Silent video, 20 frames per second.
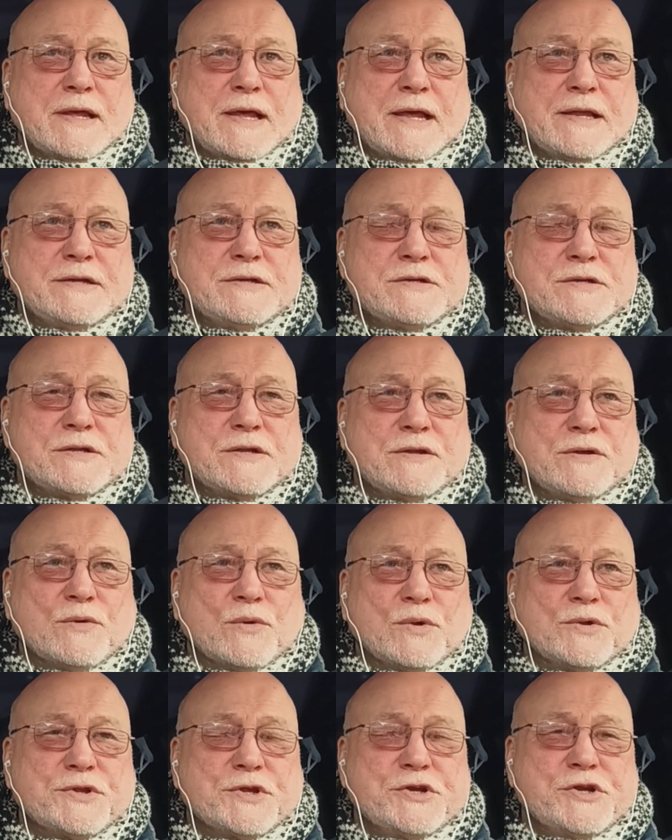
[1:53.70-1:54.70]
And
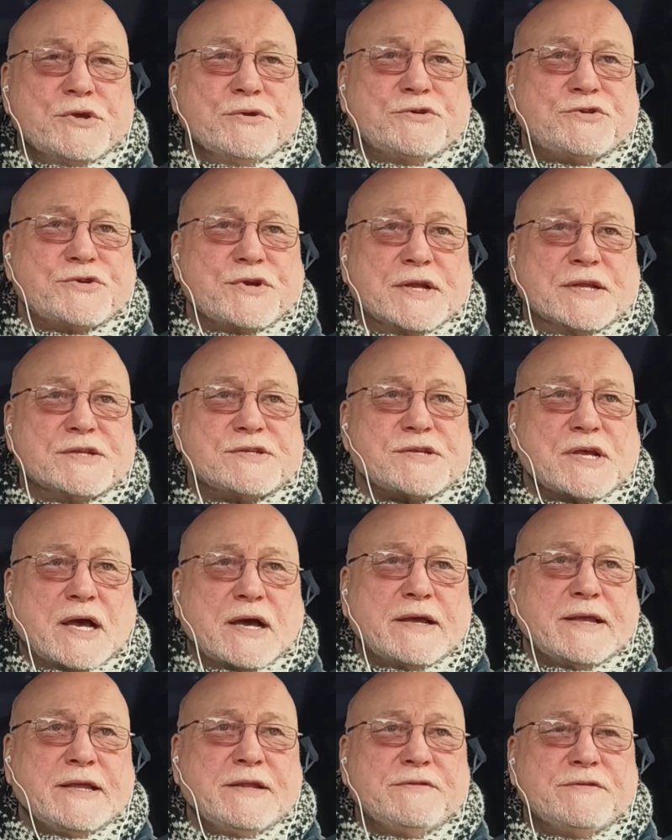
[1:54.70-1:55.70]
all the nutrients
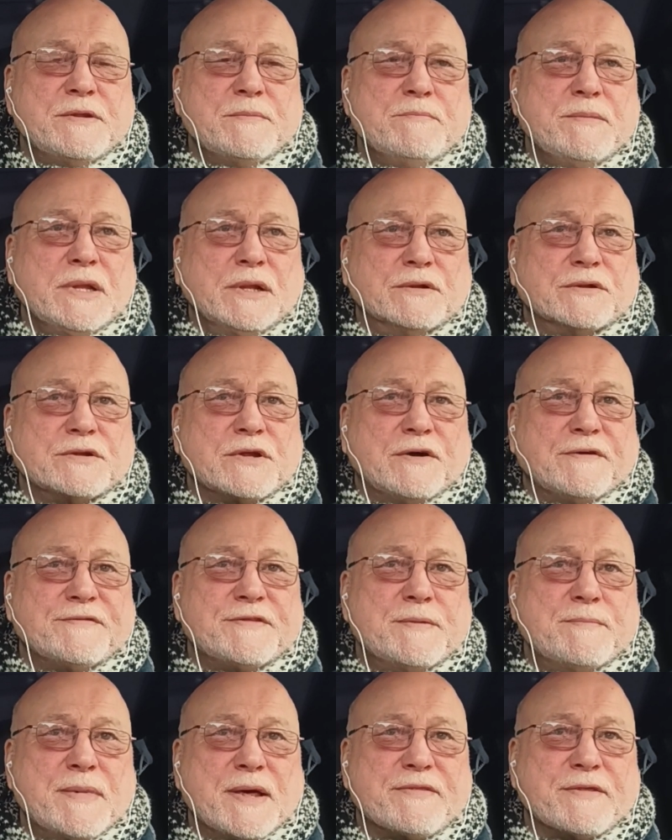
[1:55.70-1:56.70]
are in the milk of
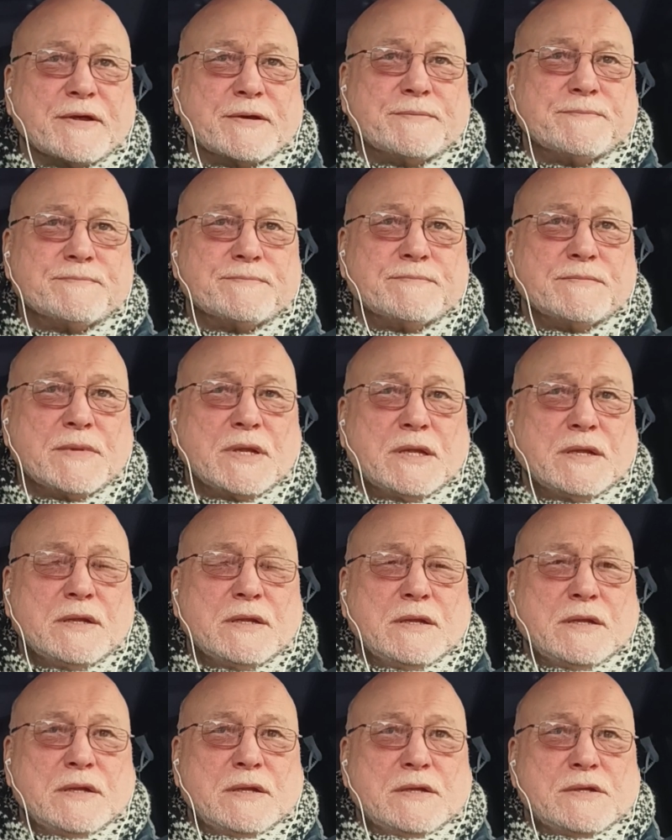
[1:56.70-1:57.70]
the mother.
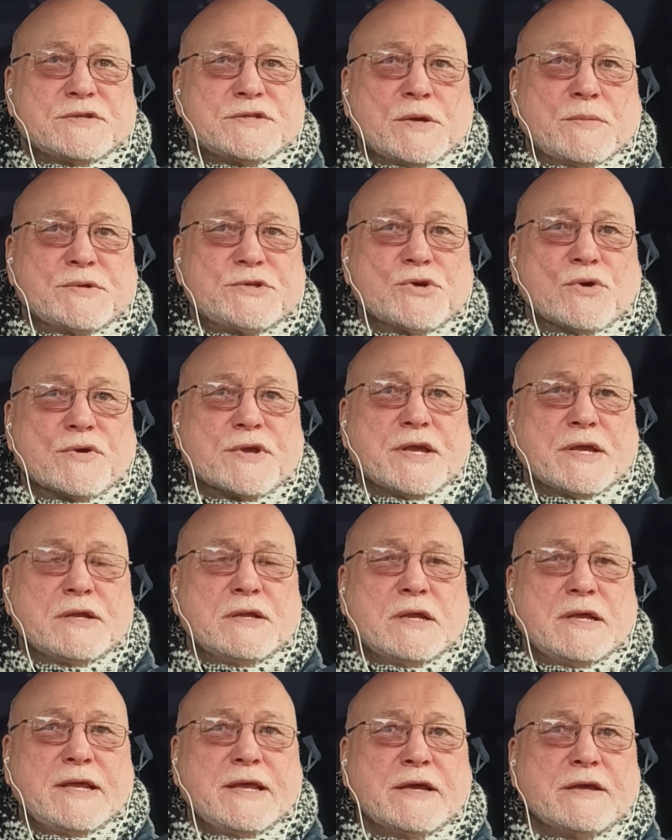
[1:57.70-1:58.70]
So we're
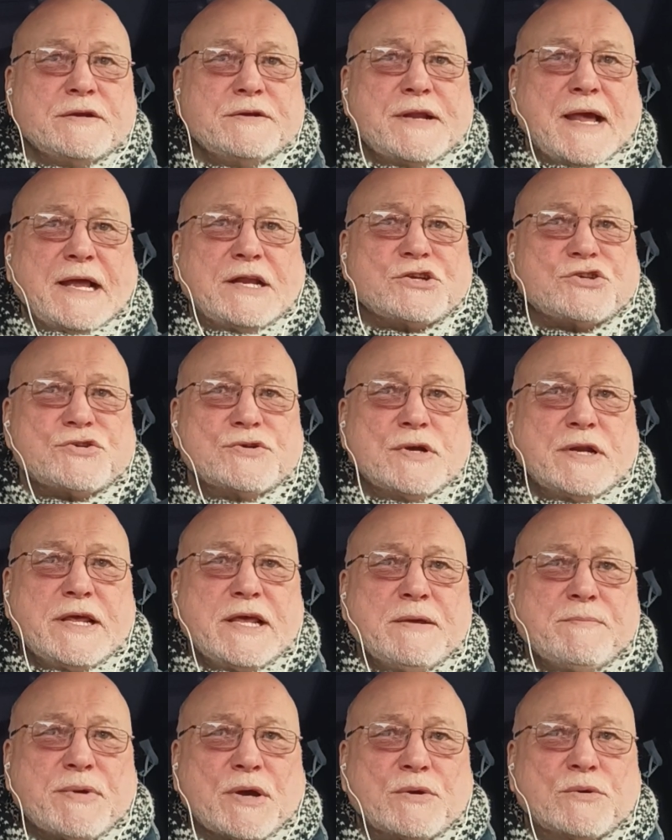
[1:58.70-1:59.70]
talking here
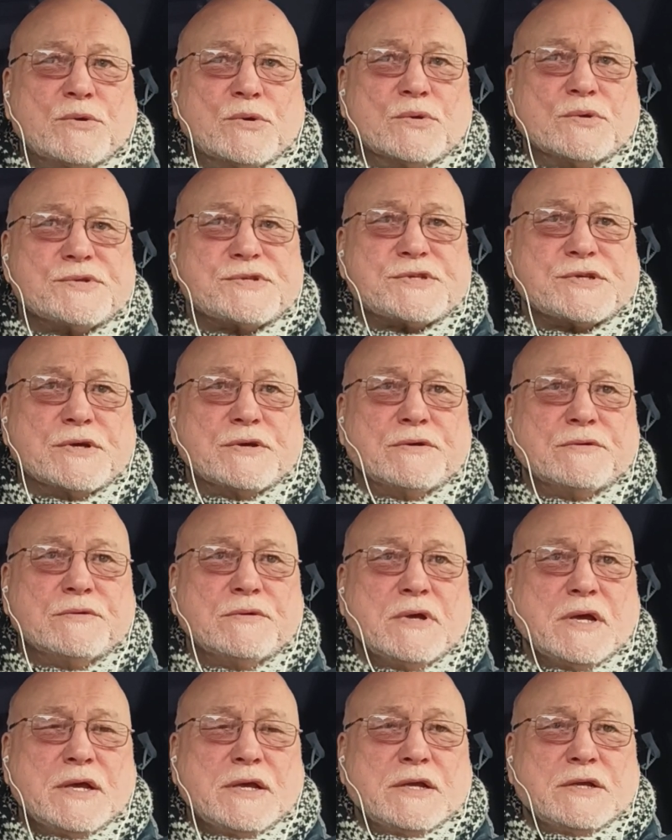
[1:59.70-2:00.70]
naturally, but we're
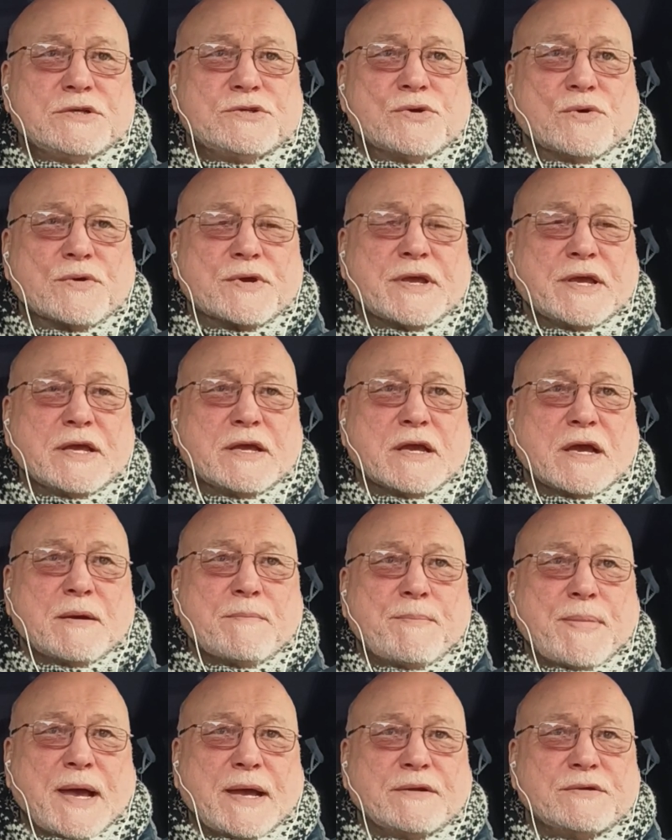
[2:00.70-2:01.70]
also talking
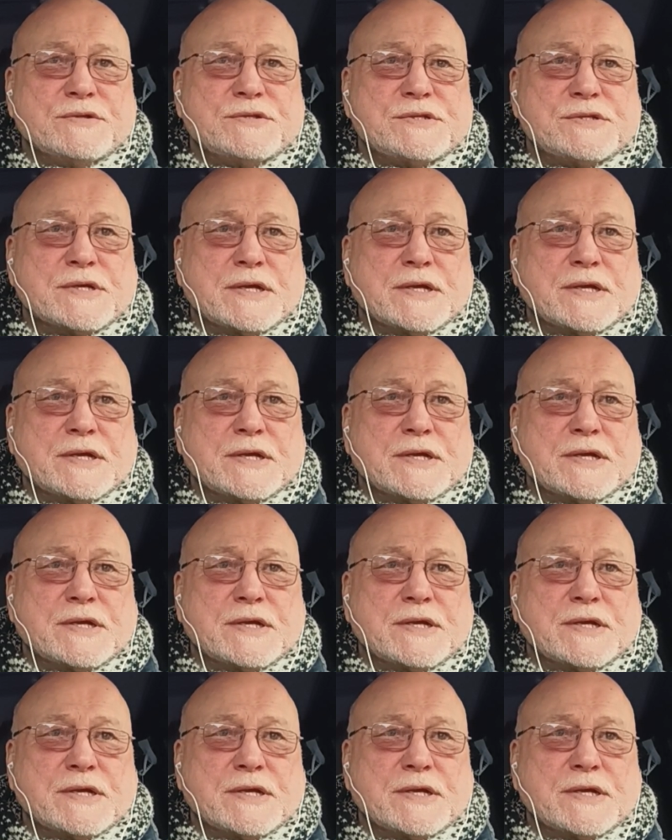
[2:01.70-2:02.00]
about